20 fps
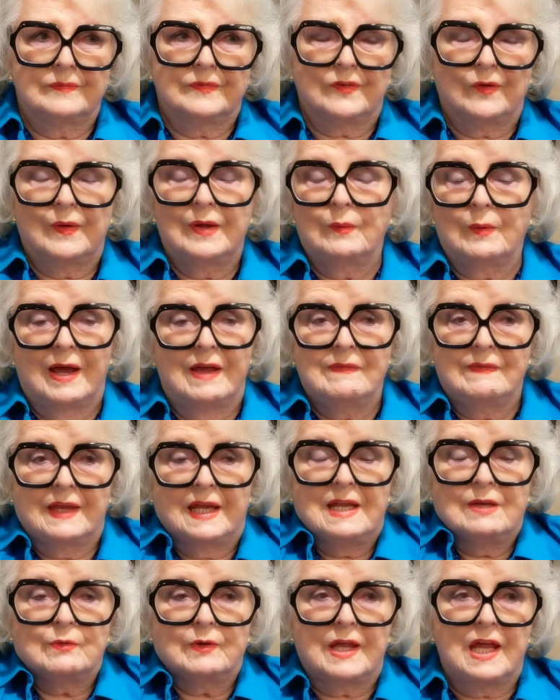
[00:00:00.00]
so anyway, and
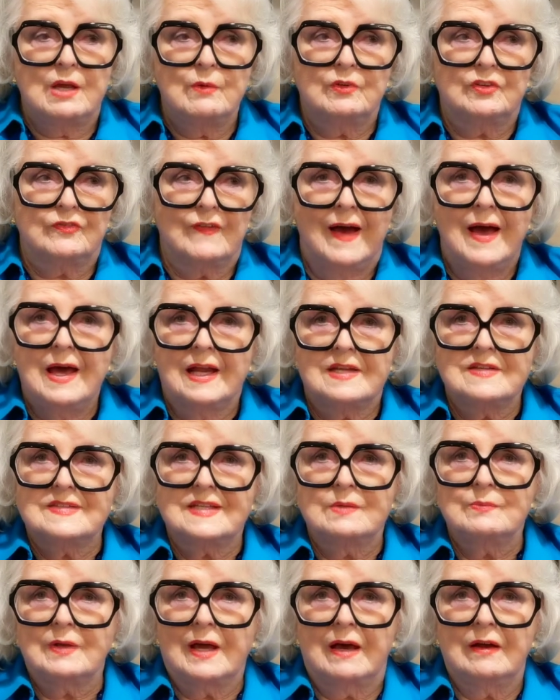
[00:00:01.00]
then he was fine. He
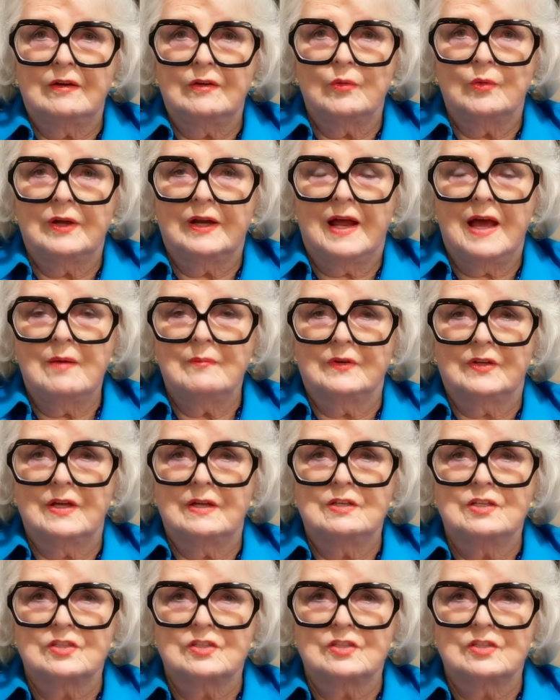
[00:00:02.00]
seemed, I don't know what happened to him.